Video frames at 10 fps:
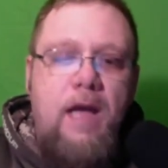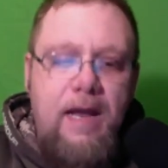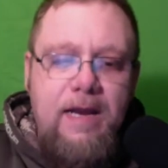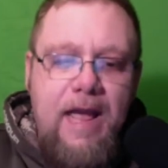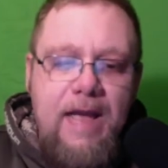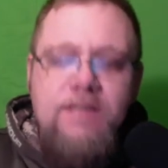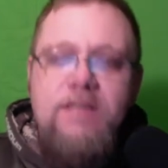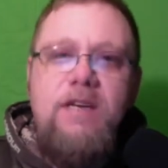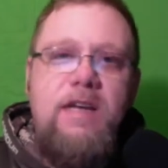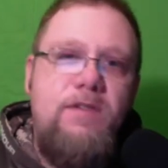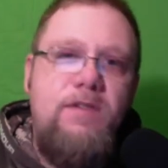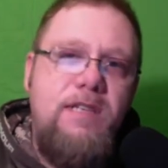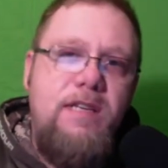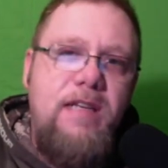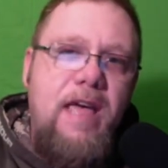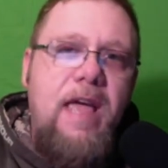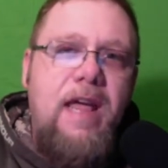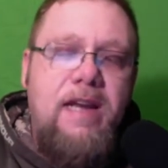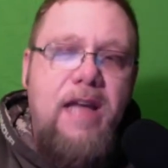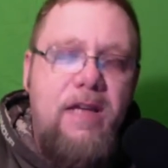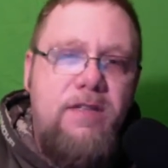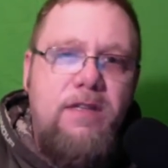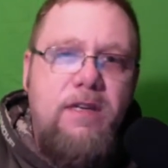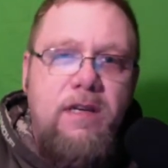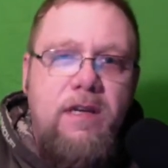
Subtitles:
And NASA, even today, NASA